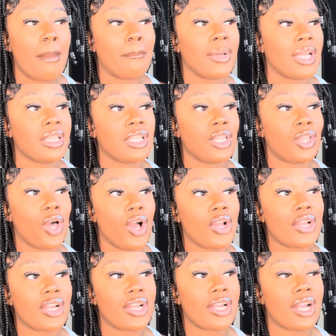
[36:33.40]
But the
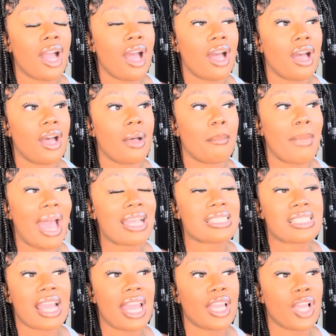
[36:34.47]
longer I
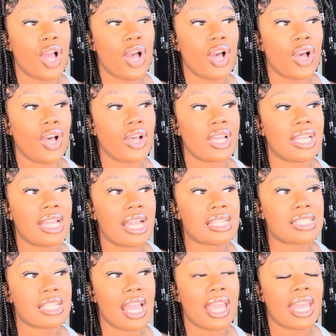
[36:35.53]
sat, y'all, and I
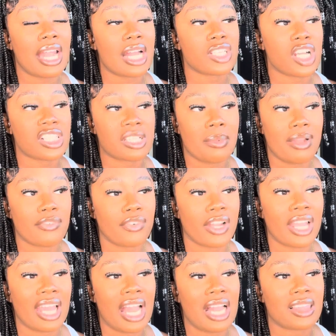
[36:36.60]
sat and I talked to my
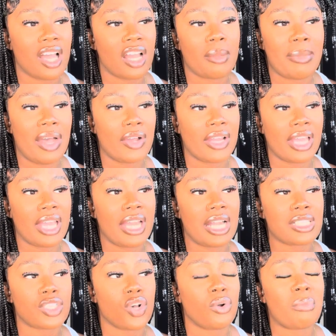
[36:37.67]
friend and I thought about it, and
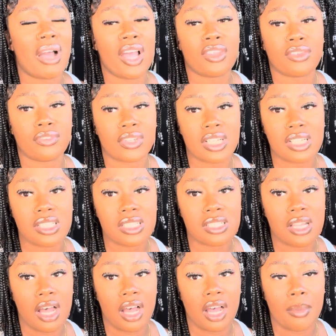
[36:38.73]
I told my other
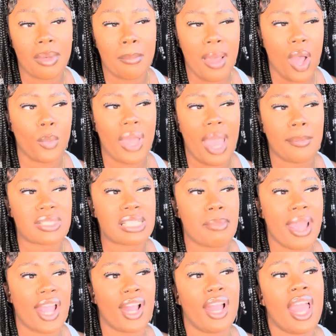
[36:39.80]
friends about what happened to
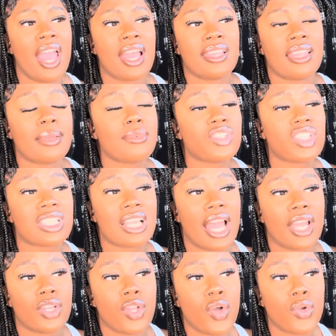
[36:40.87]
my hair, they were just
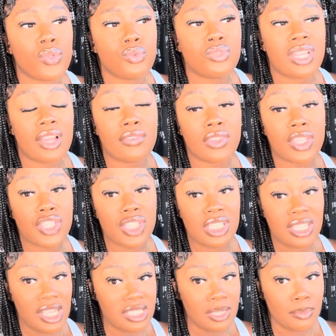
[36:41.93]
like, no, you definitely
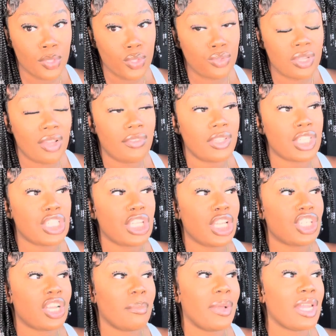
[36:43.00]
should say something. You definitely should
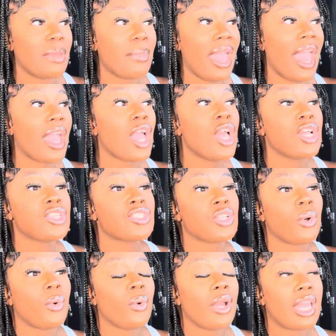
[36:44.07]
get your money back.
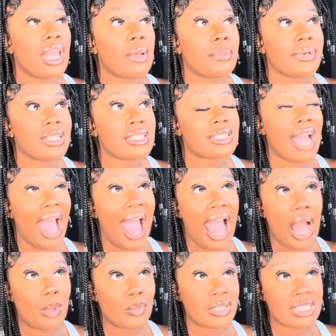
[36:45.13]
So it was
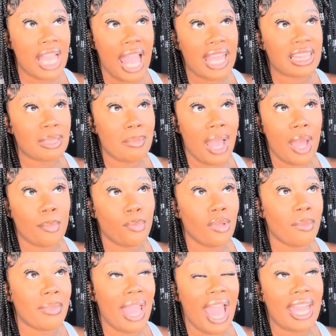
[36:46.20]
hours after my
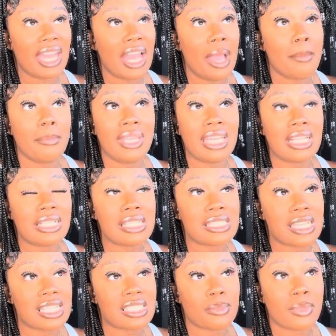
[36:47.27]
appointment. I didn't immediately
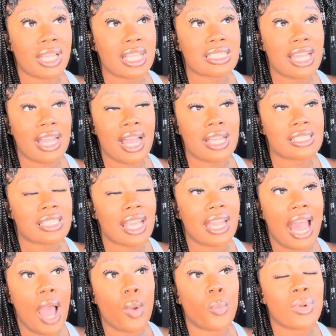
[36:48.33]
say something because, like I
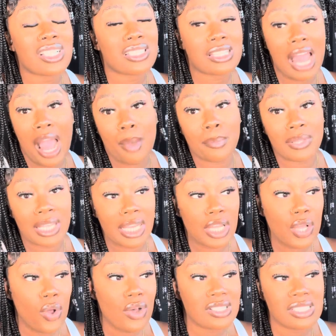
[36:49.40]
said, I was not
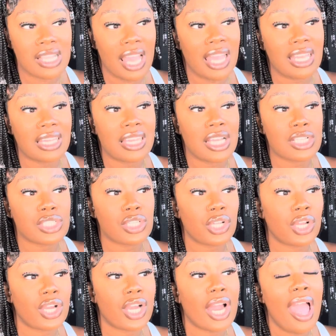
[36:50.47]
planning on saying anything to
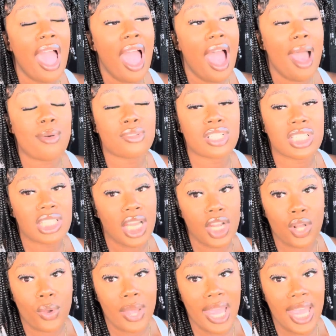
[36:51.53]
her. I was just
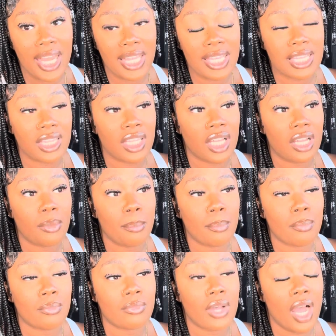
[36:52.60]
gonna go ahead and get
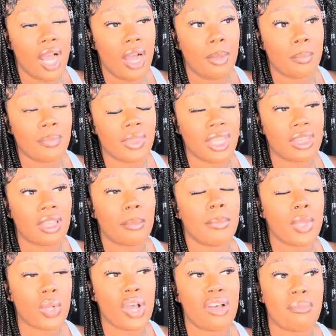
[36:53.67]
the
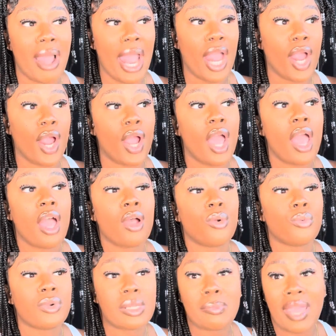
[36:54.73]
middle of my hair
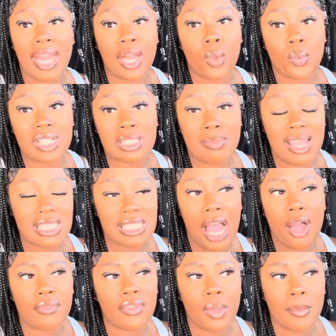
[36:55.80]
rebated once my
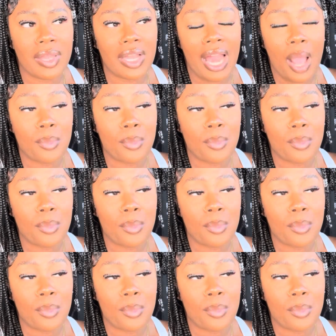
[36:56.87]
scalp felt better.